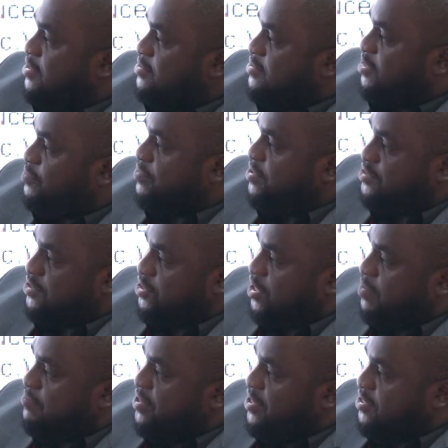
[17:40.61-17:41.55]
that means it's
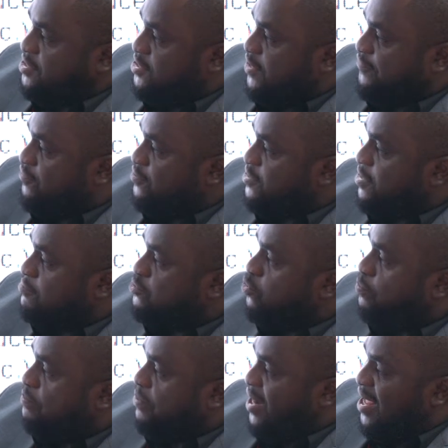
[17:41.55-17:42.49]
going to be easier for them to
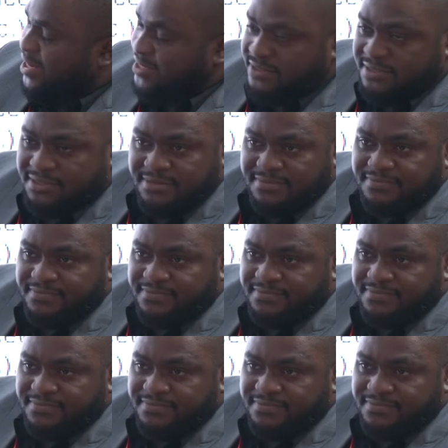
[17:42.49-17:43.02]
plan